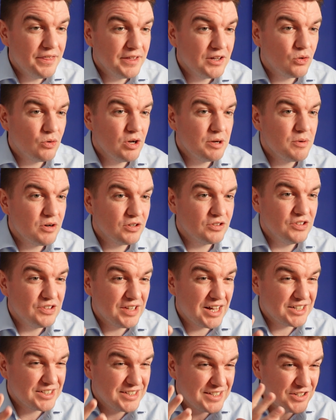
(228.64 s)
think QuickBooks is
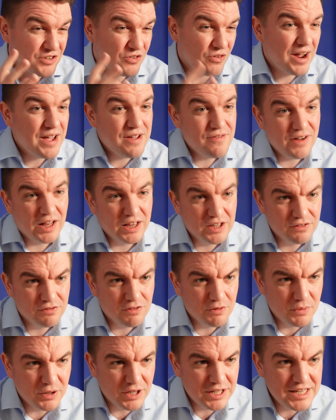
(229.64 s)
actually great value
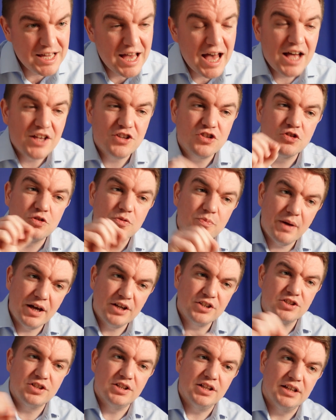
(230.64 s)
for money,
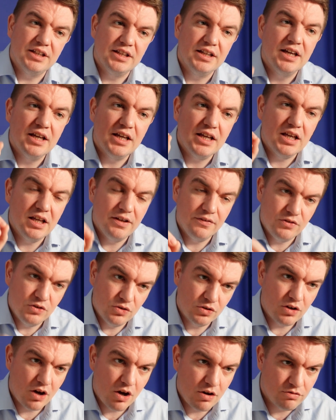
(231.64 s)
especially if
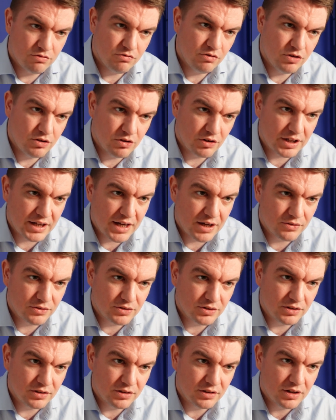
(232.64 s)
you go through your
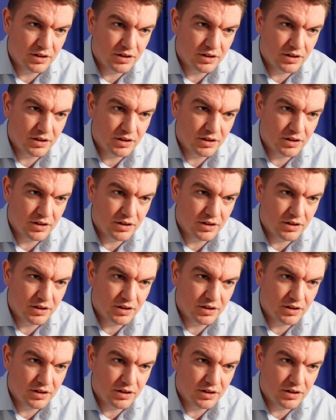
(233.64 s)
accountant.